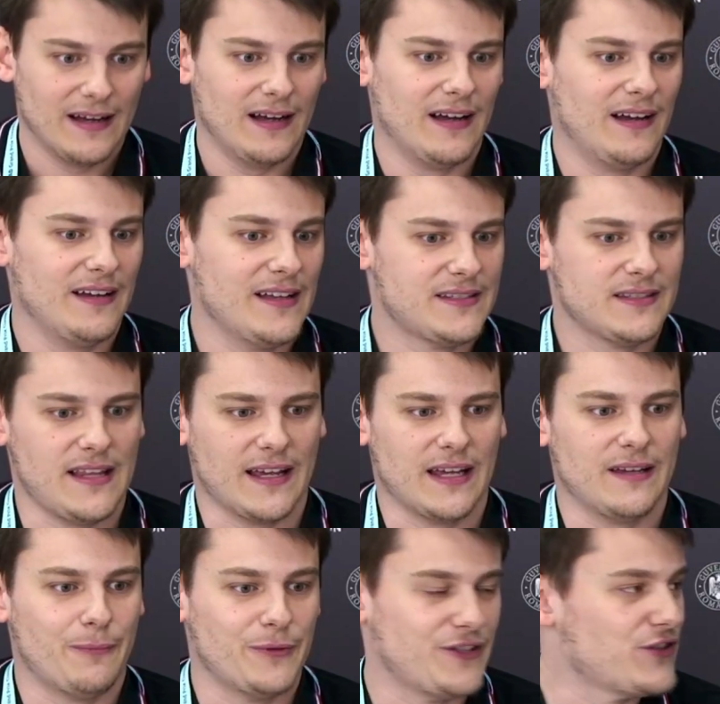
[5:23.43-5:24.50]
It's like
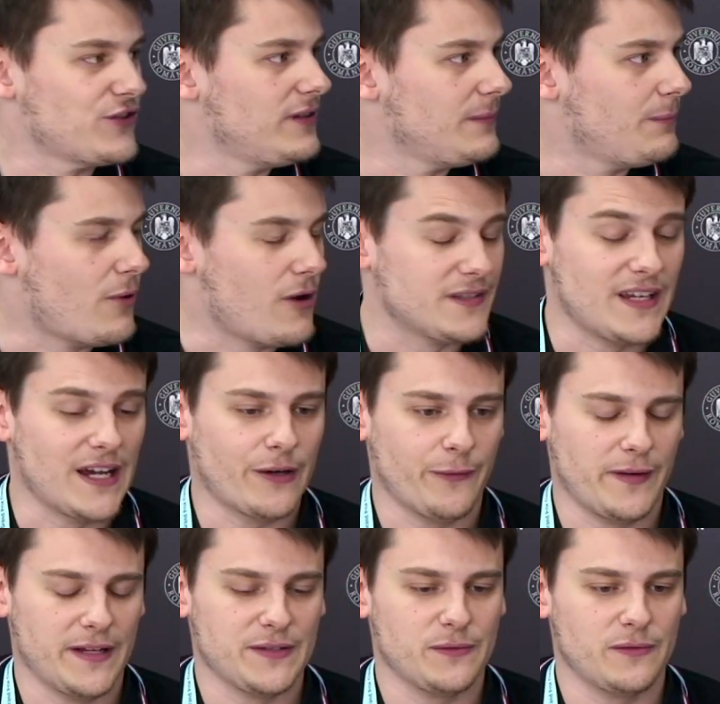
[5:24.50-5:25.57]
a positional pawn
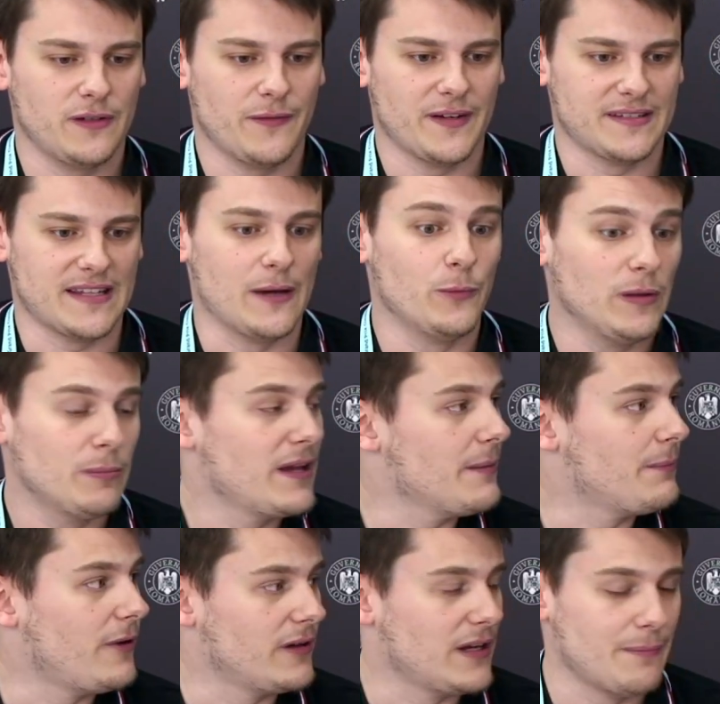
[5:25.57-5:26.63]
sacrifice, sort of, because I will be a
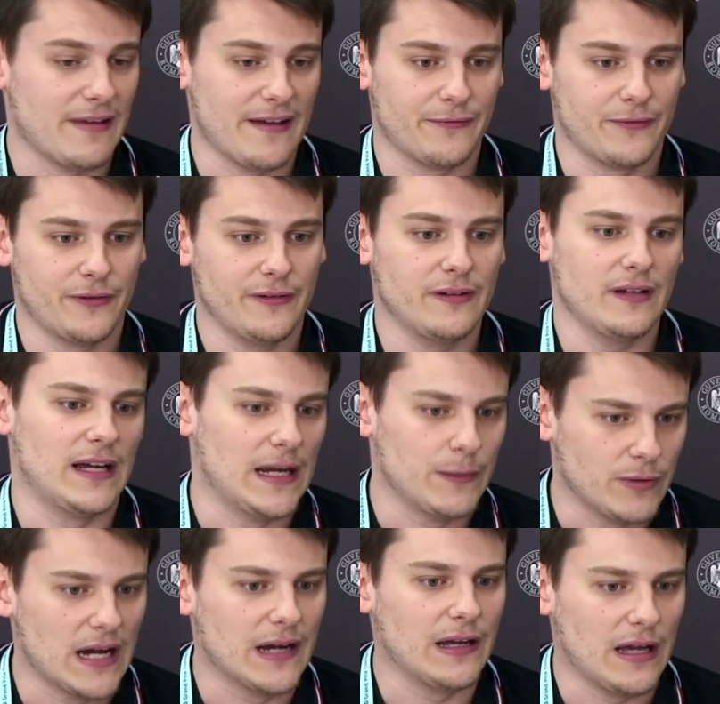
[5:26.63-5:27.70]
pawn up after.
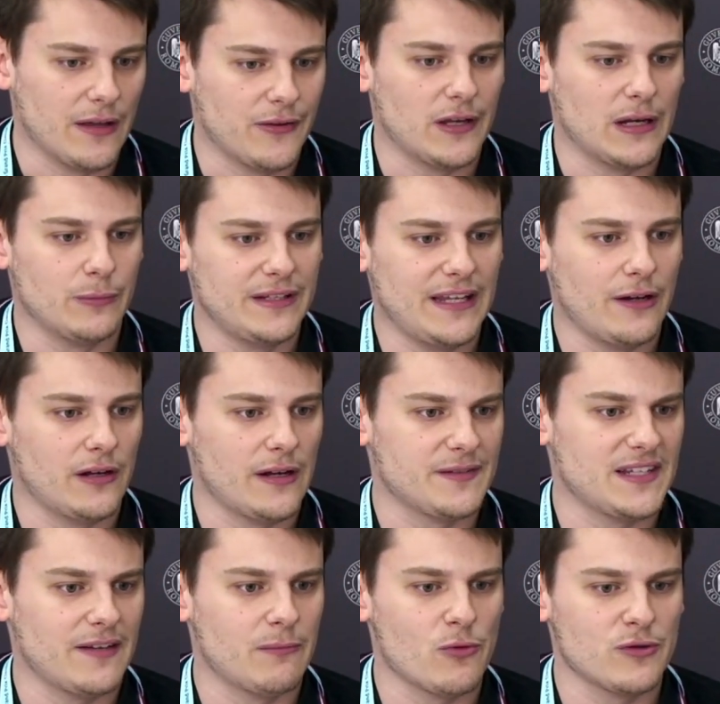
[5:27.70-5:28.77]
I thought I would take on
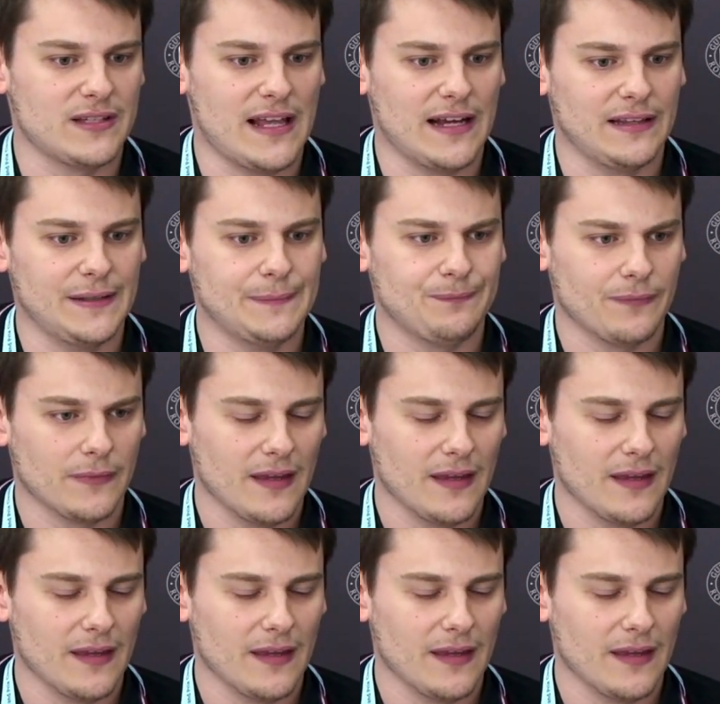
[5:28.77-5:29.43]
f7 most likely.